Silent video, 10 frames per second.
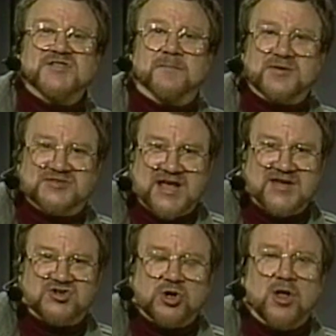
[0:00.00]
the
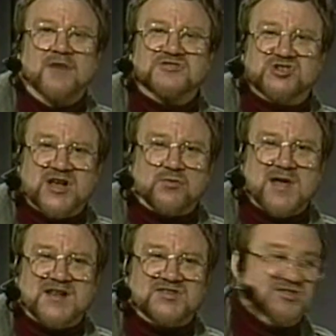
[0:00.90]
potential of
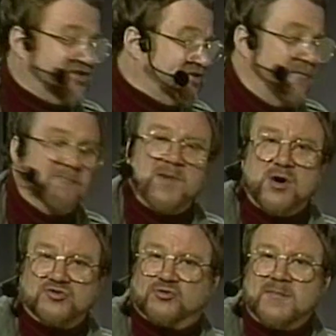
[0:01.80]
generating a system of
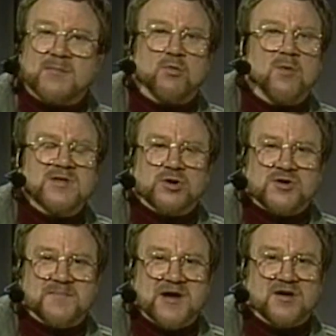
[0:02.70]
modes. Remember what we
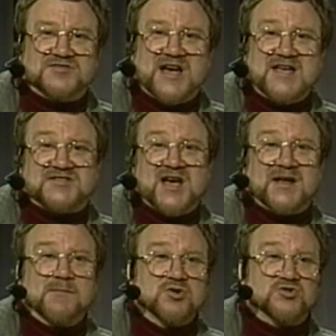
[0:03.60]
learned about our
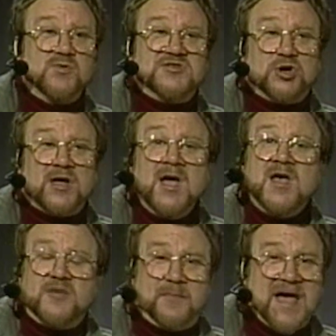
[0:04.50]
diatonic modes. We took
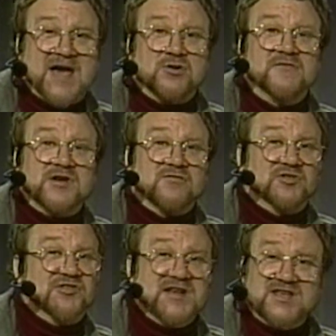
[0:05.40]
the pattern of
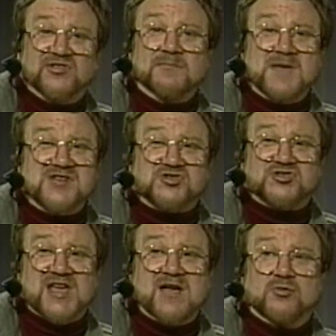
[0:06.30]
intervals that is a major
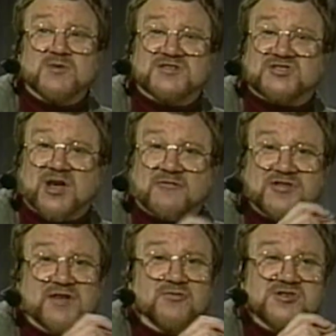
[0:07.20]
scale, and we
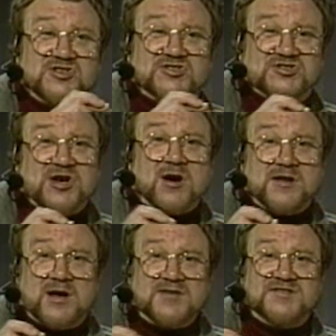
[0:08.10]
discovered that if we just
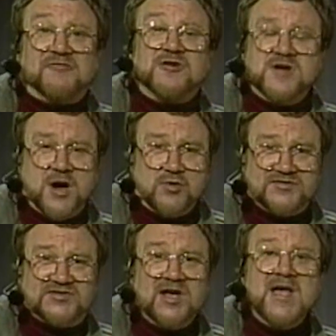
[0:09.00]
started on different
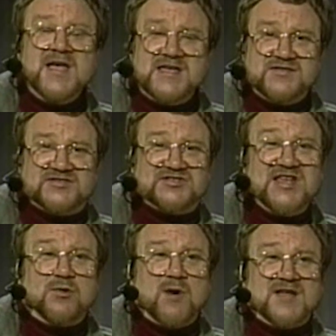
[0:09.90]
notes in the
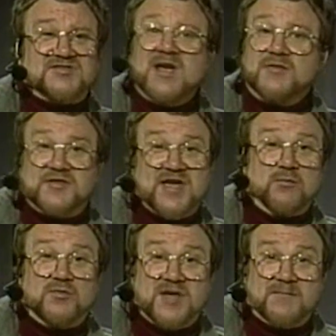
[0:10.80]
sequence, that
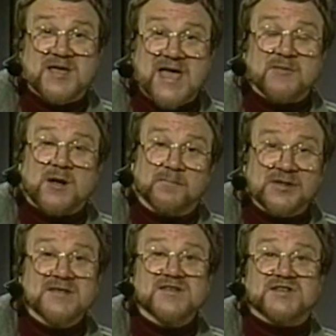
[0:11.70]
they became a
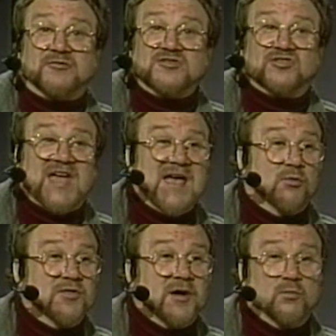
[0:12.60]
completely different scale
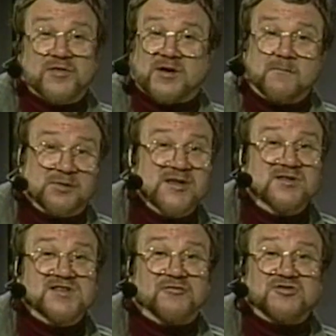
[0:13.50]
with a
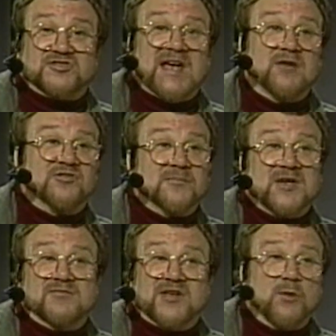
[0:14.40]
completely different sound.
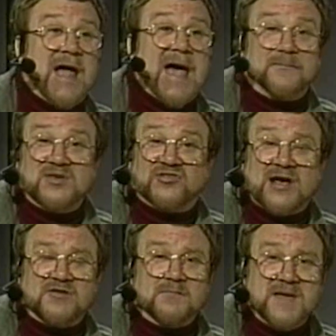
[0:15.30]
Sometimes they were
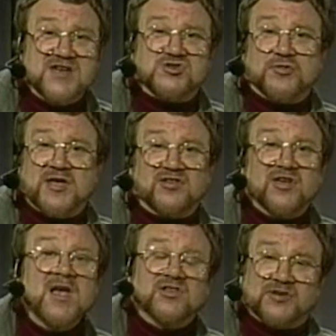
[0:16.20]
happy-sounding major things.
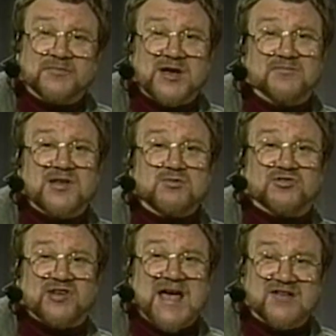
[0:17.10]
Sometimes they were
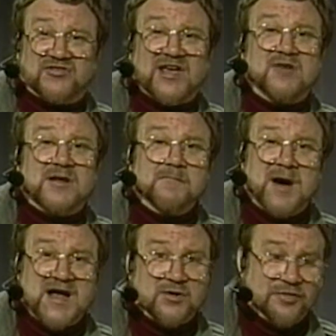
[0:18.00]
sad-sounding
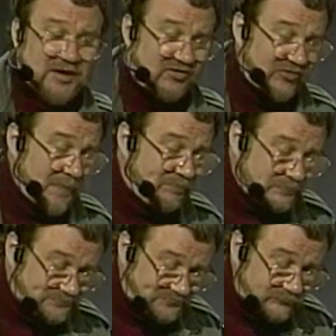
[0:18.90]
minor things.
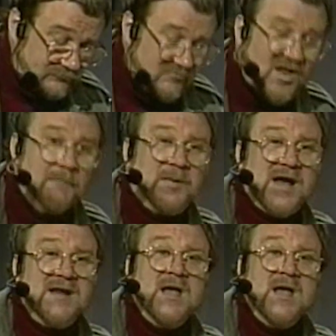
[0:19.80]
But